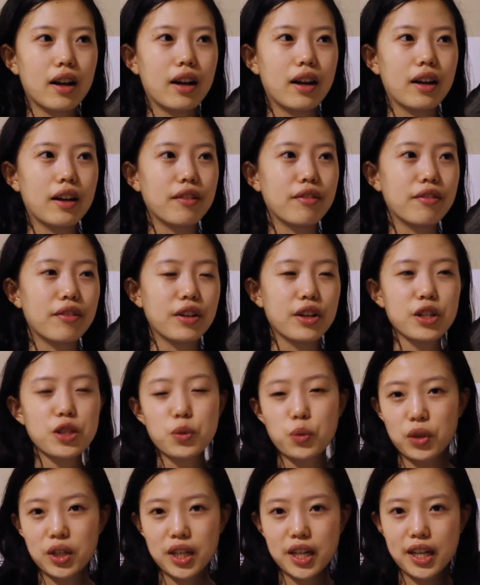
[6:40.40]
I
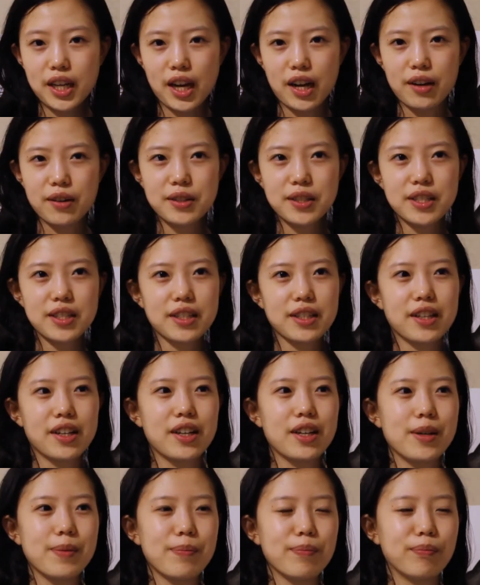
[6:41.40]
finished working out,
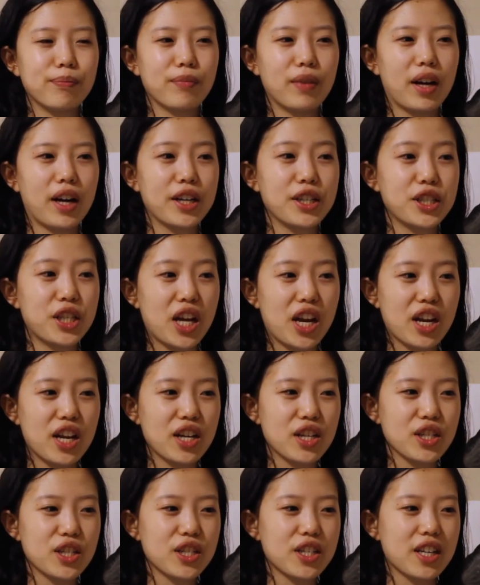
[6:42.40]
I
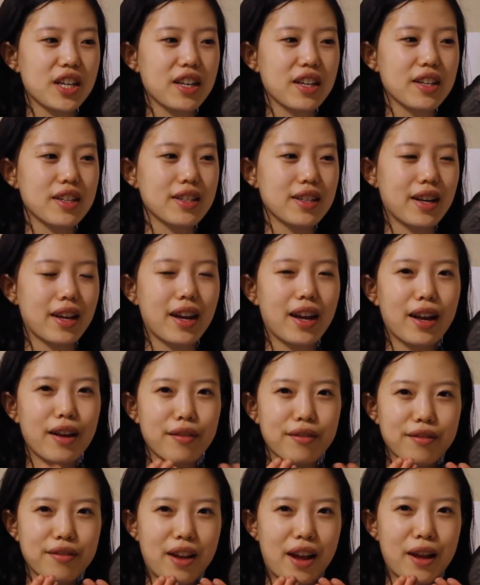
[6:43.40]
changed, and I
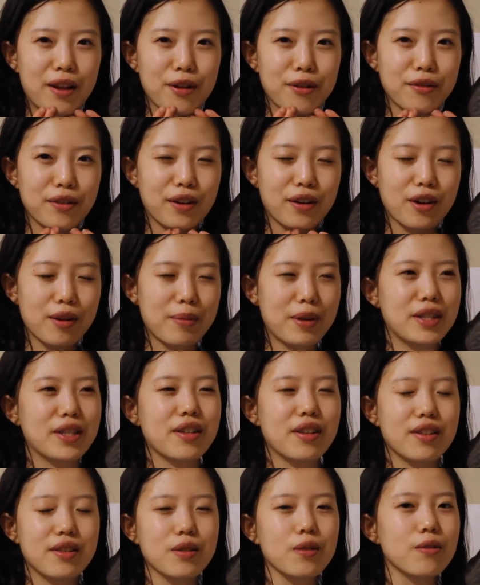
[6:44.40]
have aloe vera on my
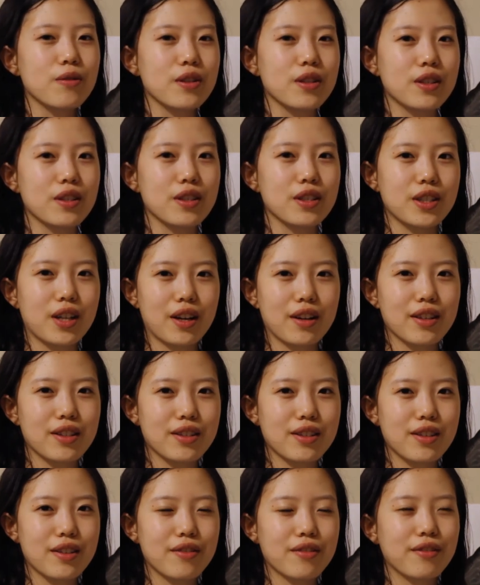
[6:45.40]
skin, so if you see shiny
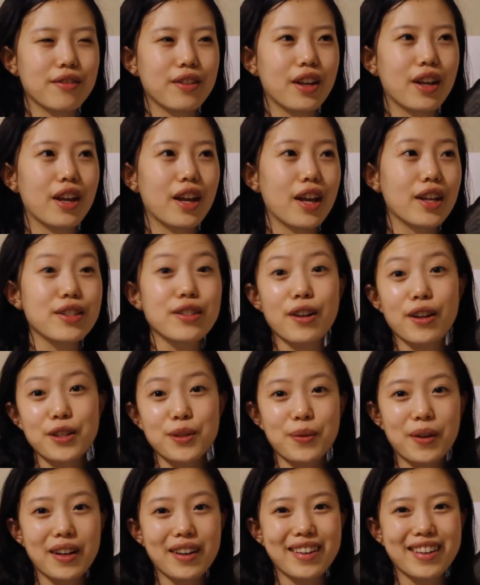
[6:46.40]
stuff, it's not
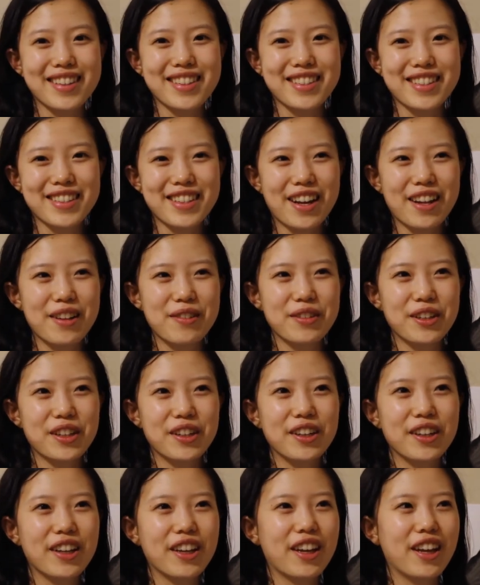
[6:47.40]
sweat, it's just aloe
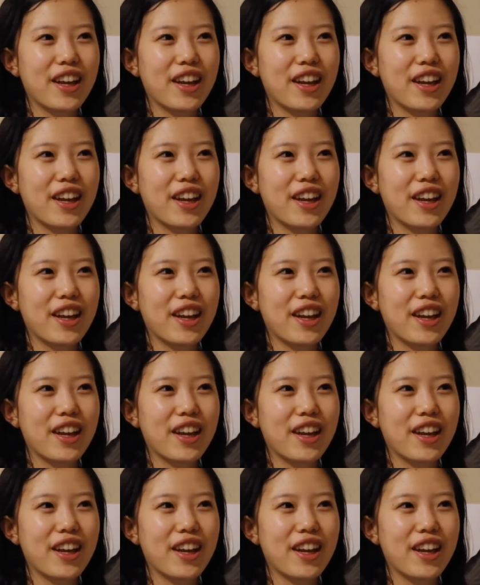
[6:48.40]
vera.